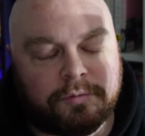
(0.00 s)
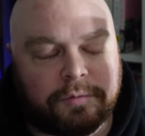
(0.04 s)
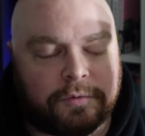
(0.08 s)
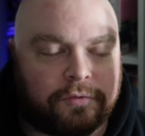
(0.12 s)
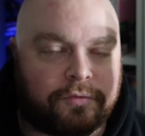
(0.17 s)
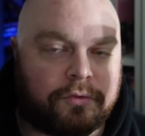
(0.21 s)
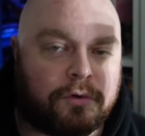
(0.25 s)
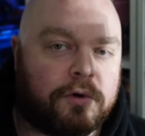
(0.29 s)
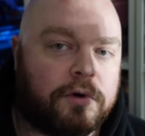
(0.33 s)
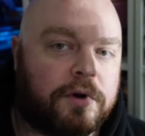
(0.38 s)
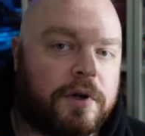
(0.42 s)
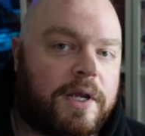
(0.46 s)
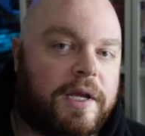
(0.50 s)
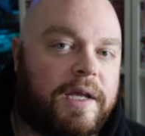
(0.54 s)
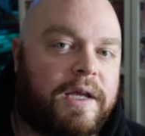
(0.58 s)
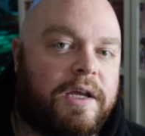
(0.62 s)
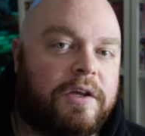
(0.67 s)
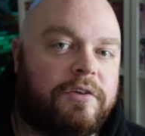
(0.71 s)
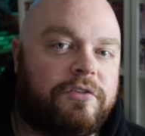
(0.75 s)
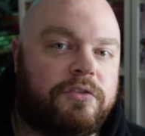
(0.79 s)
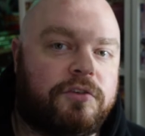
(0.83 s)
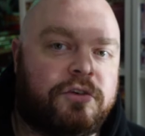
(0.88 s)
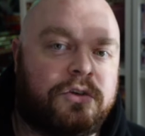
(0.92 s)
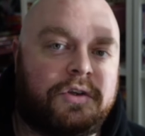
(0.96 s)
before I
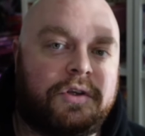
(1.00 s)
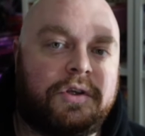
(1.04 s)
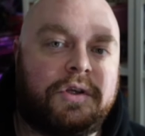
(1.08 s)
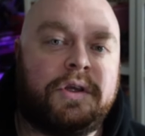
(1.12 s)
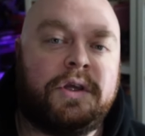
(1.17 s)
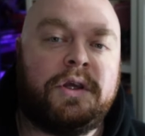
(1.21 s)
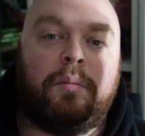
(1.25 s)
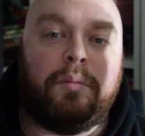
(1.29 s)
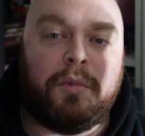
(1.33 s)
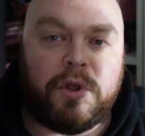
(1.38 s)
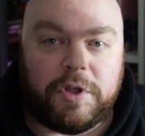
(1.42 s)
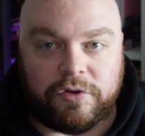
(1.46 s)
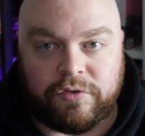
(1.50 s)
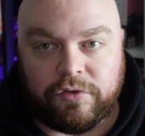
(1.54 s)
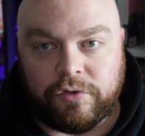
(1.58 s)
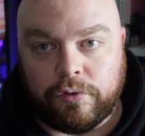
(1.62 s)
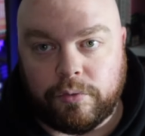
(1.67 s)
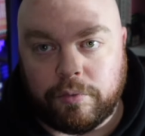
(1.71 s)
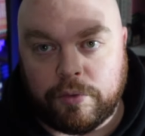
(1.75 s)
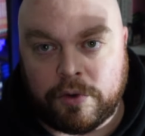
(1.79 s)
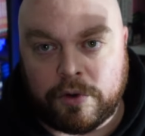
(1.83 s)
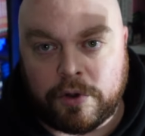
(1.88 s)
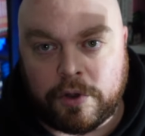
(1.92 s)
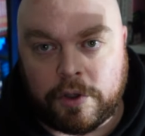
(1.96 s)
actually binge
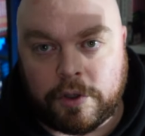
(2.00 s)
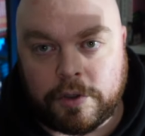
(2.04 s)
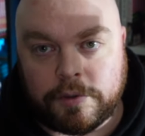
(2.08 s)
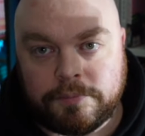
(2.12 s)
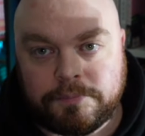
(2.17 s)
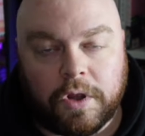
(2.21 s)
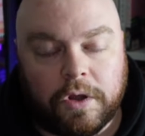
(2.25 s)
through it all.